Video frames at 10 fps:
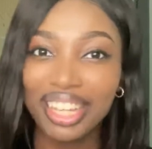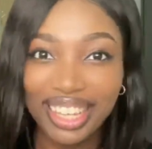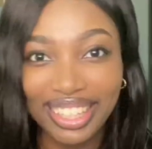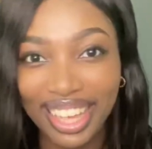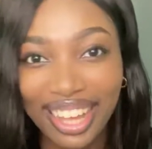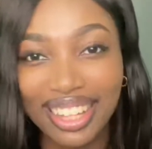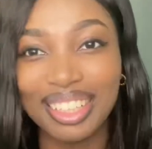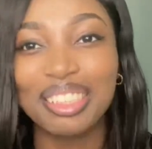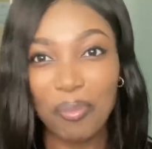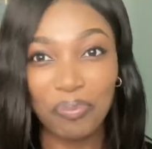yeah,
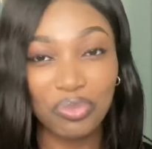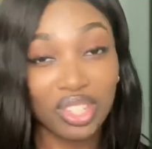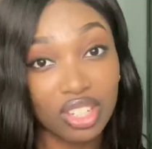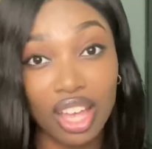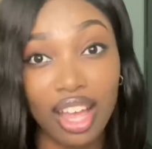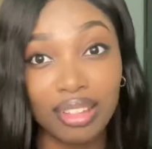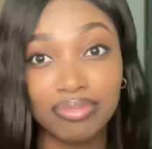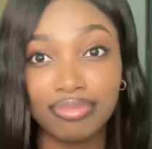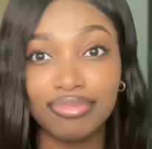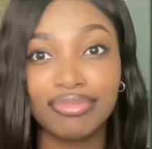share,
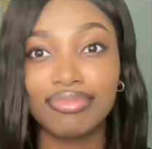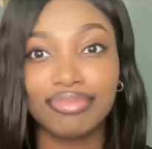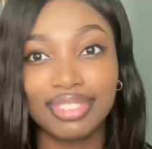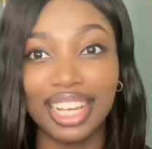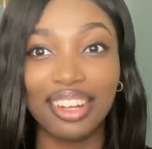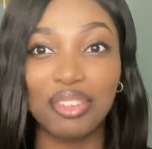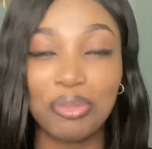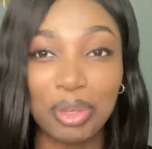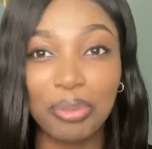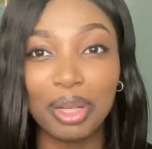tell other
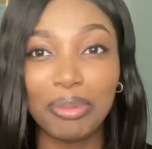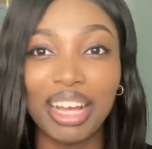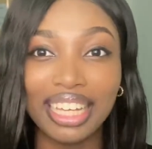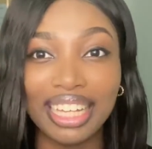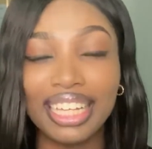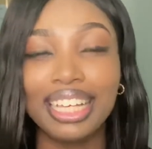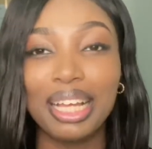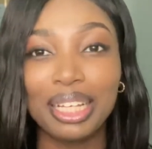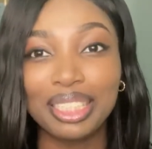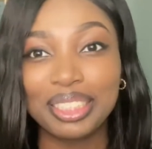people about it,
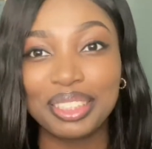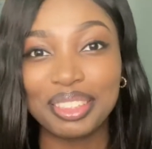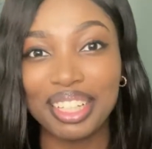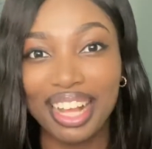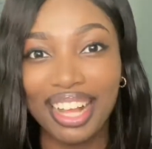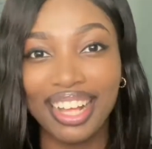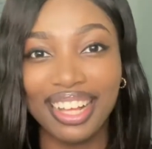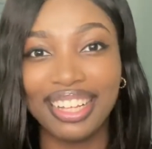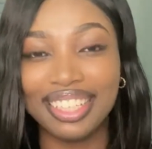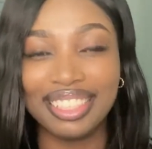
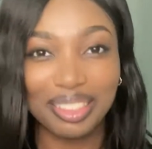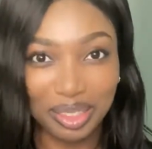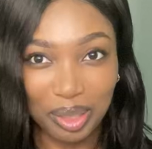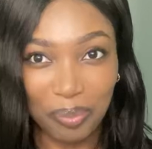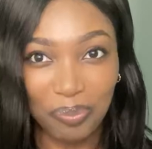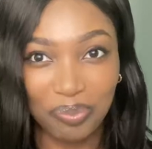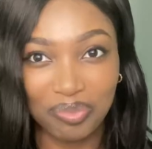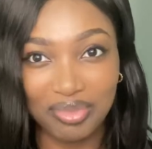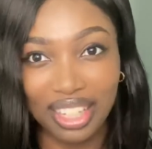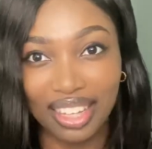and
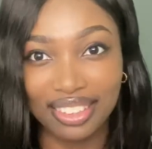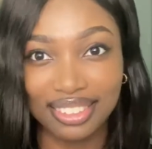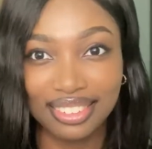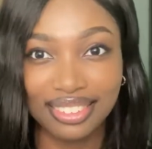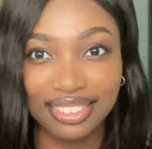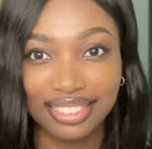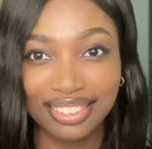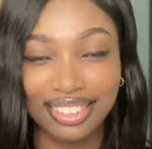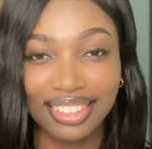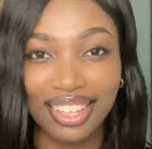yeah,
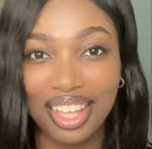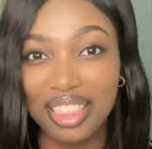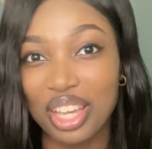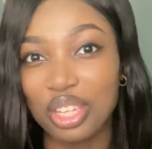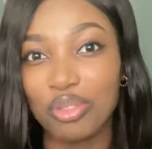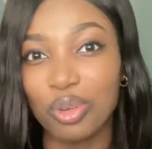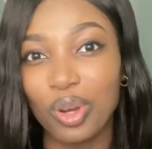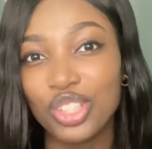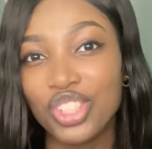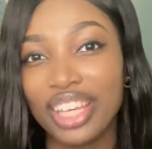thank you for
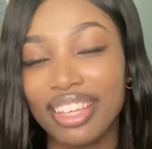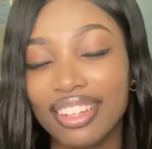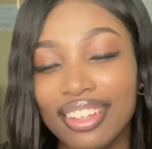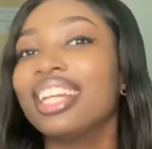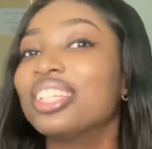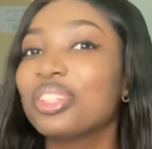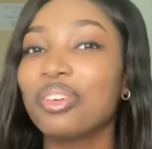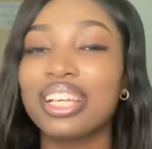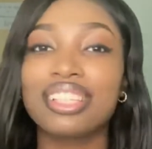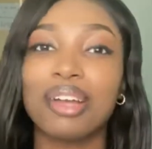watching, and as
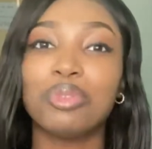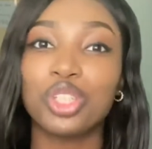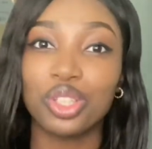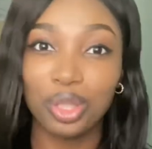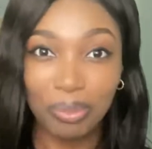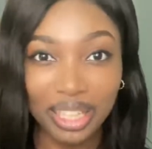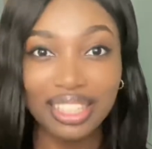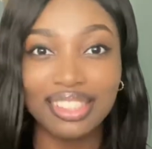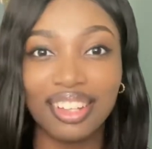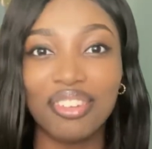always I'm wishing you
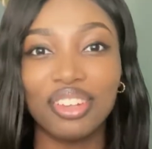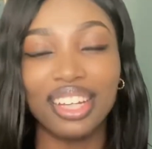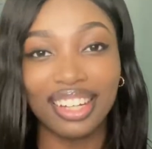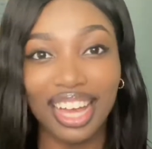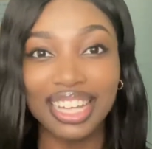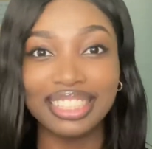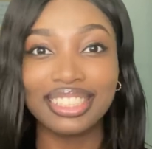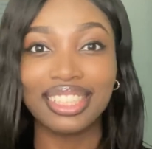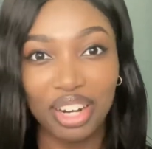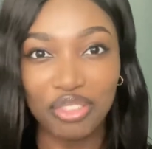peace, love and
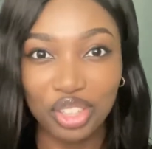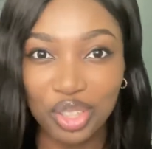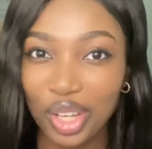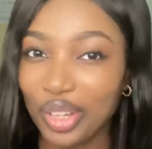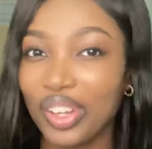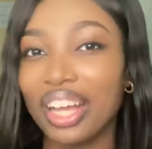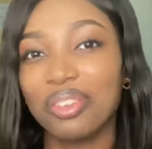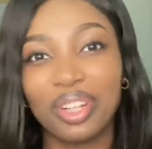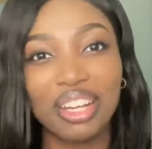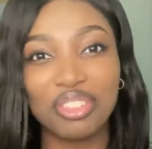light wherever you go and
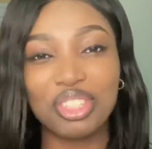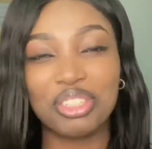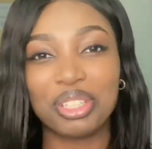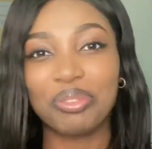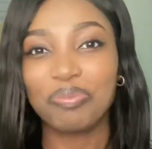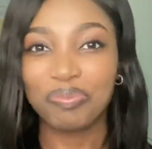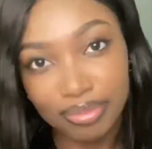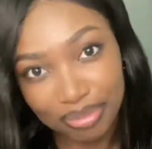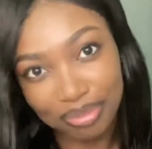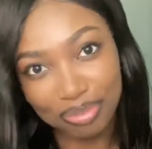whatever you do.
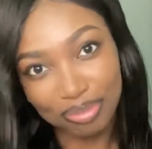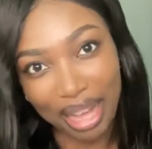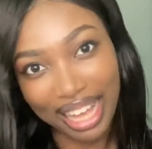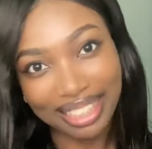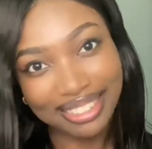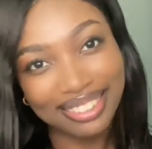Bye.